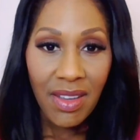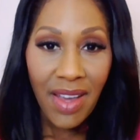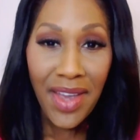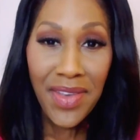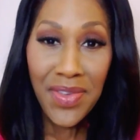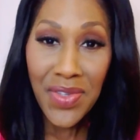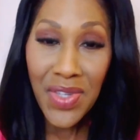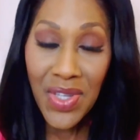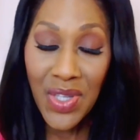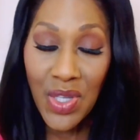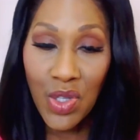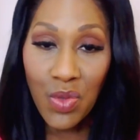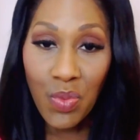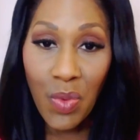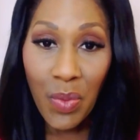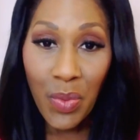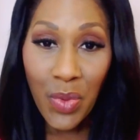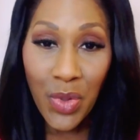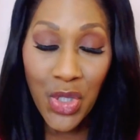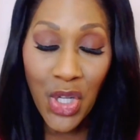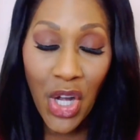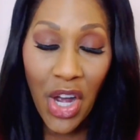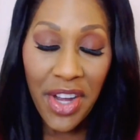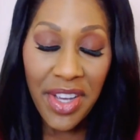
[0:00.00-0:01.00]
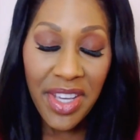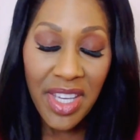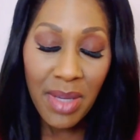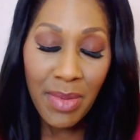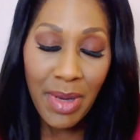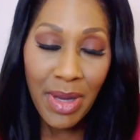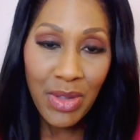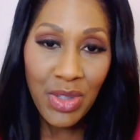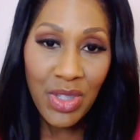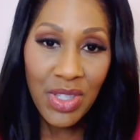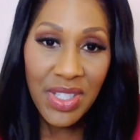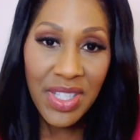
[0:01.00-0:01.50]
Guys, this is what we're talking
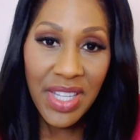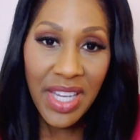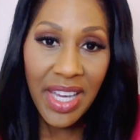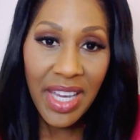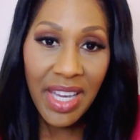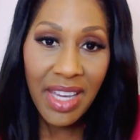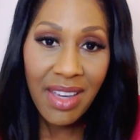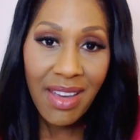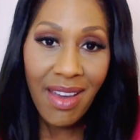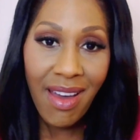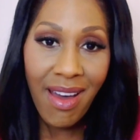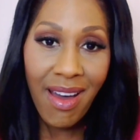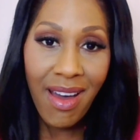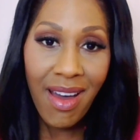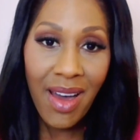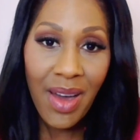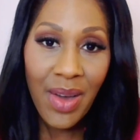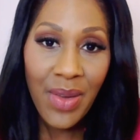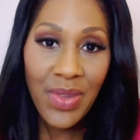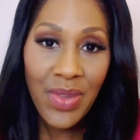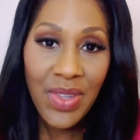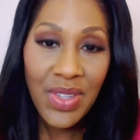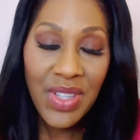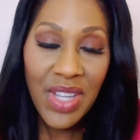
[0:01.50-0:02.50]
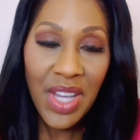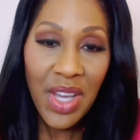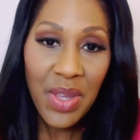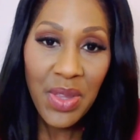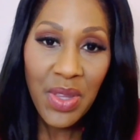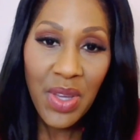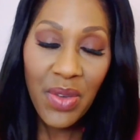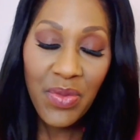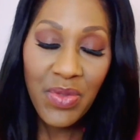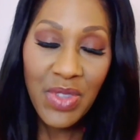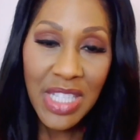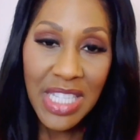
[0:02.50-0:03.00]
about today uh, the
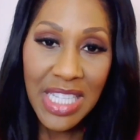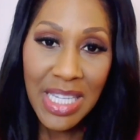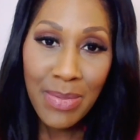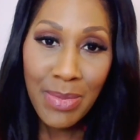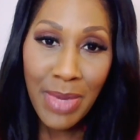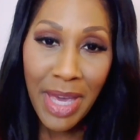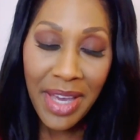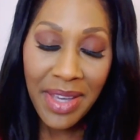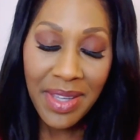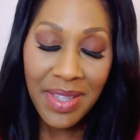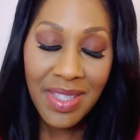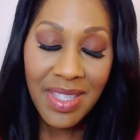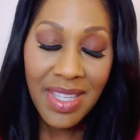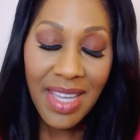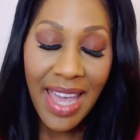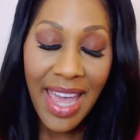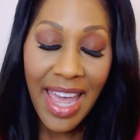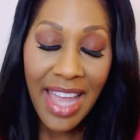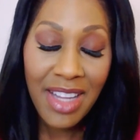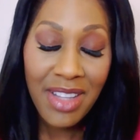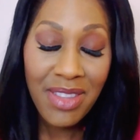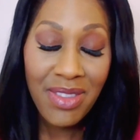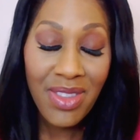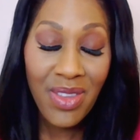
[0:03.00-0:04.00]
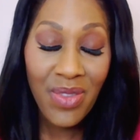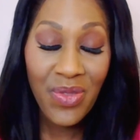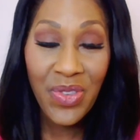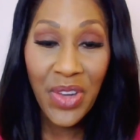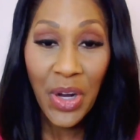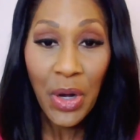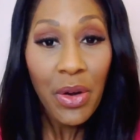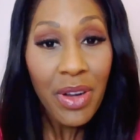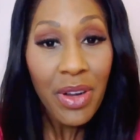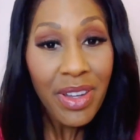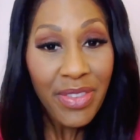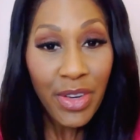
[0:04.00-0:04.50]
death of DMX at the
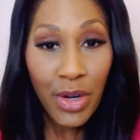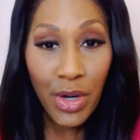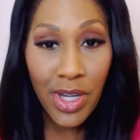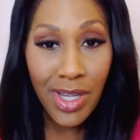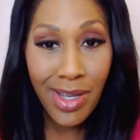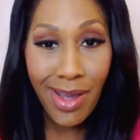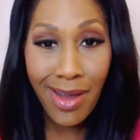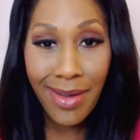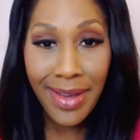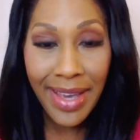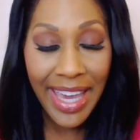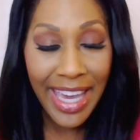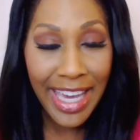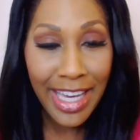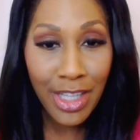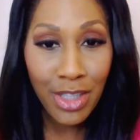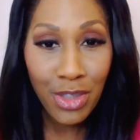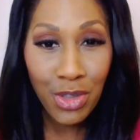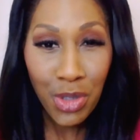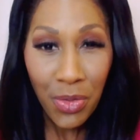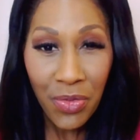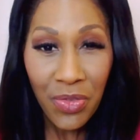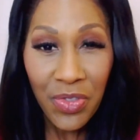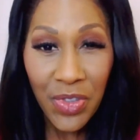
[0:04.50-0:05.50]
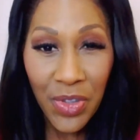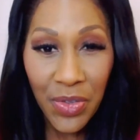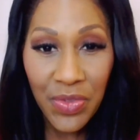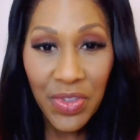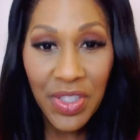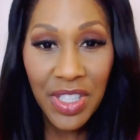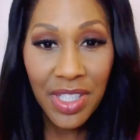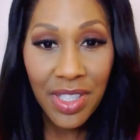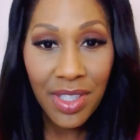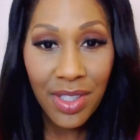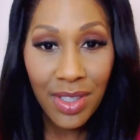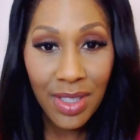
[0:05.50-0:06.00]
very, very young age of
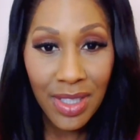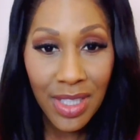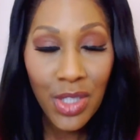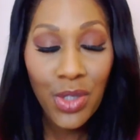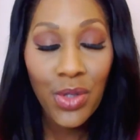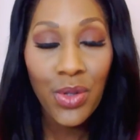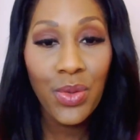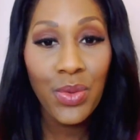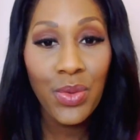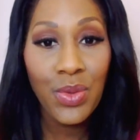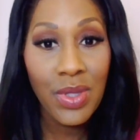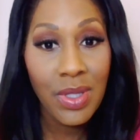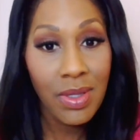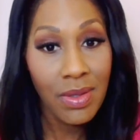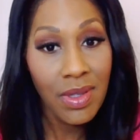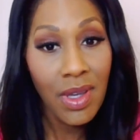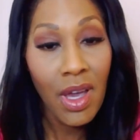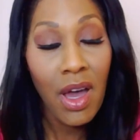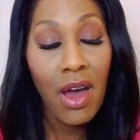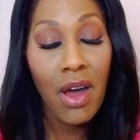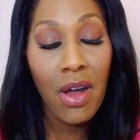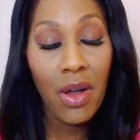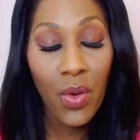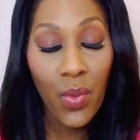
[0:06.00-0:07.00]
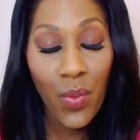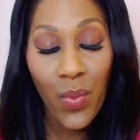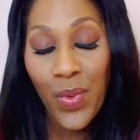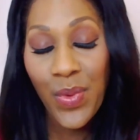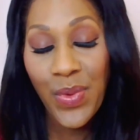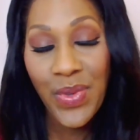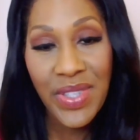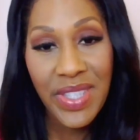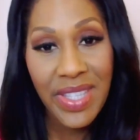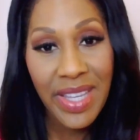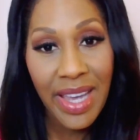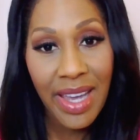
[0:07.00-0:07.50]
50 years young,
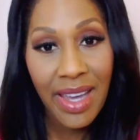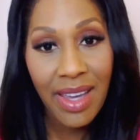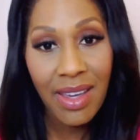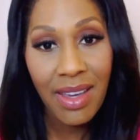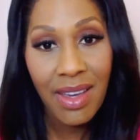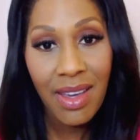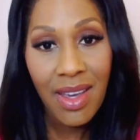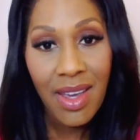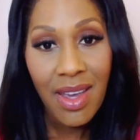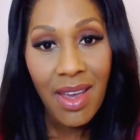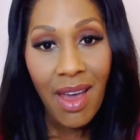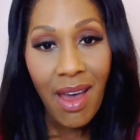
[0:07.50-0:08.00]
we'll say.